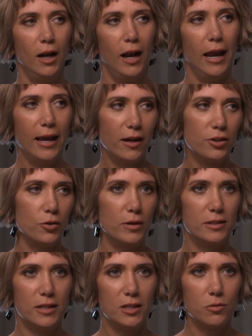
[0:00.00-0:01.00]
And doing
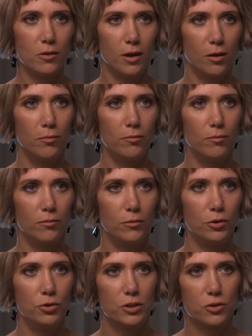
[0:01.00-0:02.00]
scenes with him,
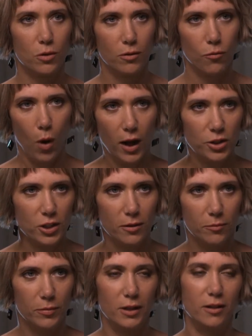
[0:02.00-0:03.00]
you just sort of watch
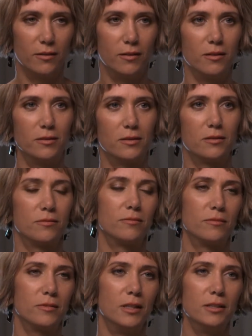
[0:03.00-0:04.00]
him because he's
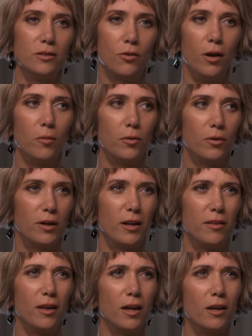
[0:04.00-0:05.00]
incredible. And I
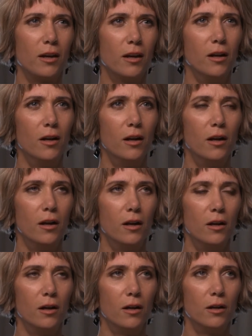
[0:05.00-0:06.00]
think,
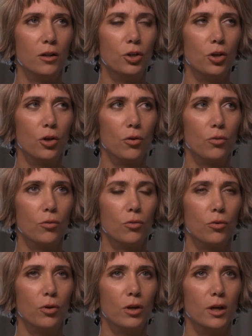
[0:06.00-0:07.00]

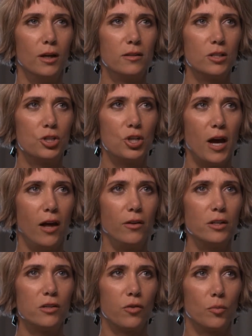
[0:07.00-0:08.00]
it's a
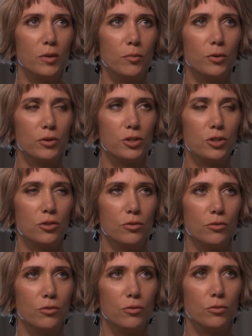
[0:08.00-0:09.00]
challenge for people
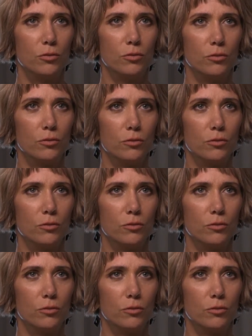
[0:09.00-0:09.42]
to